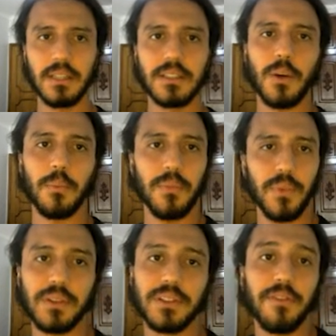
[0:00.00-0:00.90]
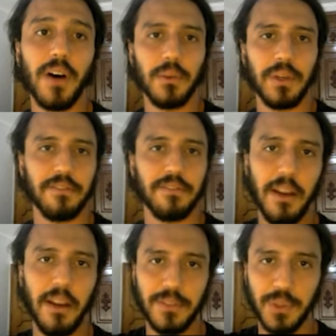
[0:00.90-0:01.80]
So we use the following
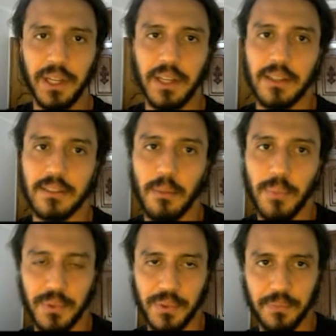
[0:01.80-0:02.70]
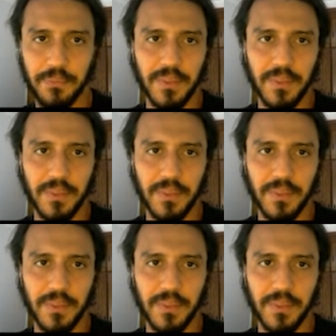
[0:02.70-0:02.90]
5 training examples.